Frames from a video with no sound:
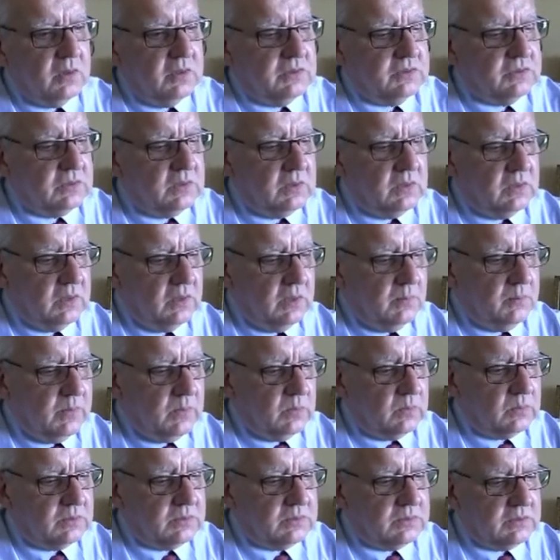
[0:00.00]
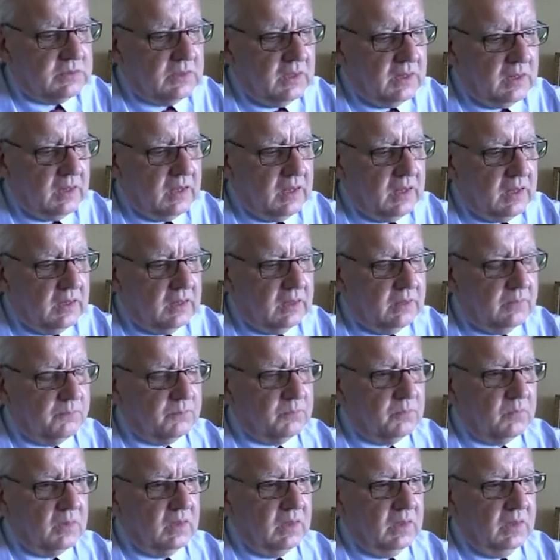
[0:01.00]
history about CLL
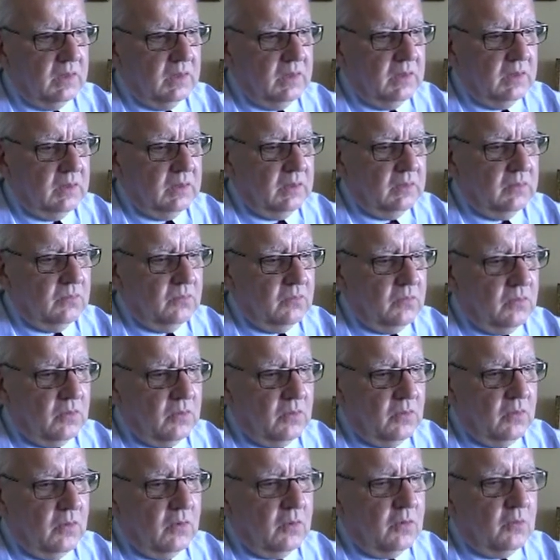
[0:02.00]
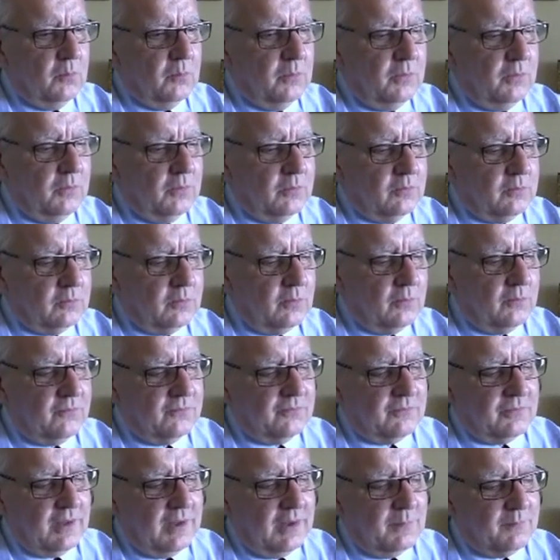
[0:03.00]
for a long, long period
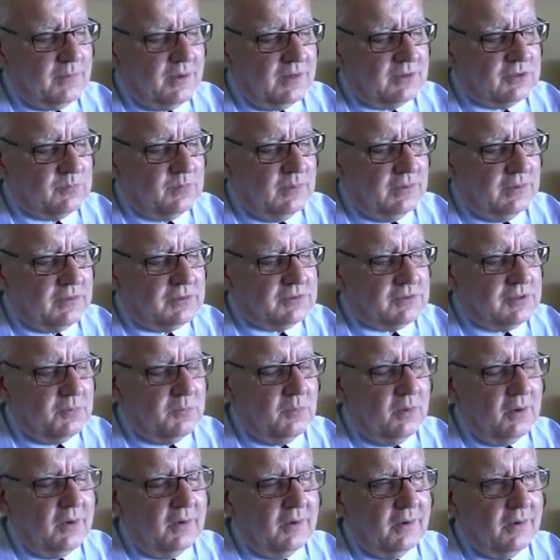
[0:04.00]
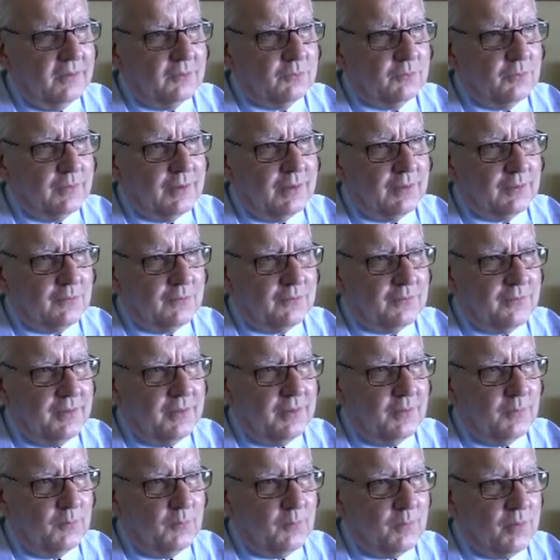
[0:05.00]
of time has been extremely linked to that of
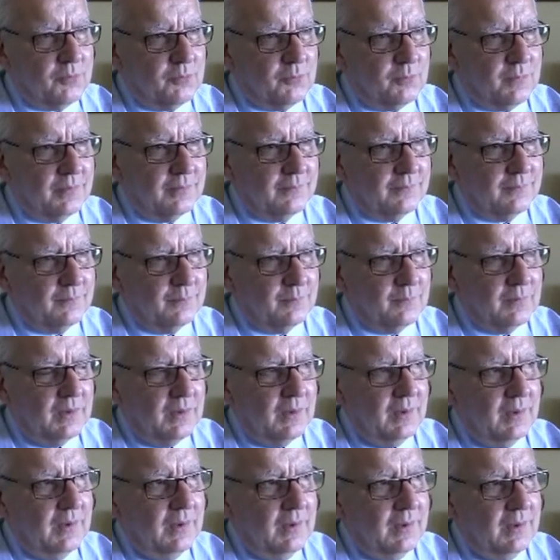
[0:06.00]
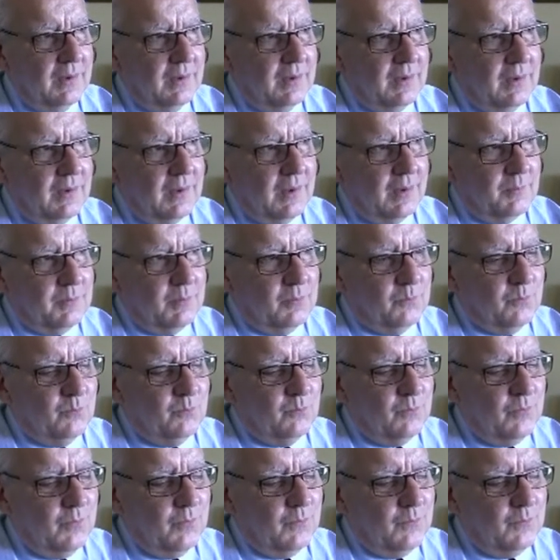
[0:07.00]
Ciril Rozman. I
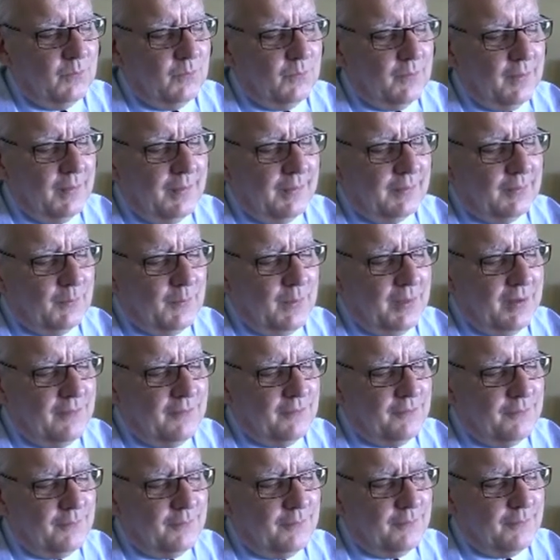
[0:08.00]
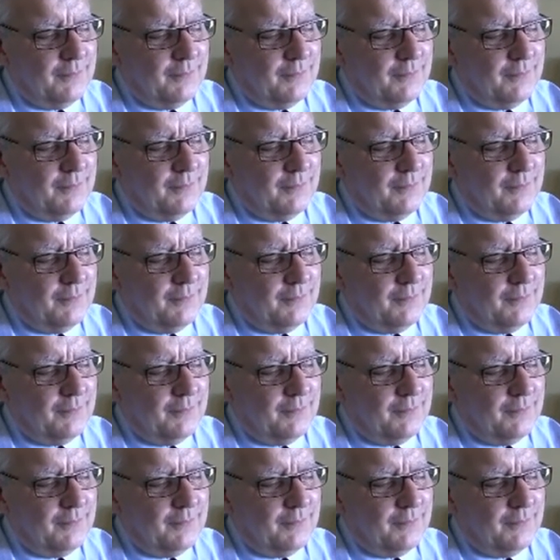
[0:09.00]
mean, at the very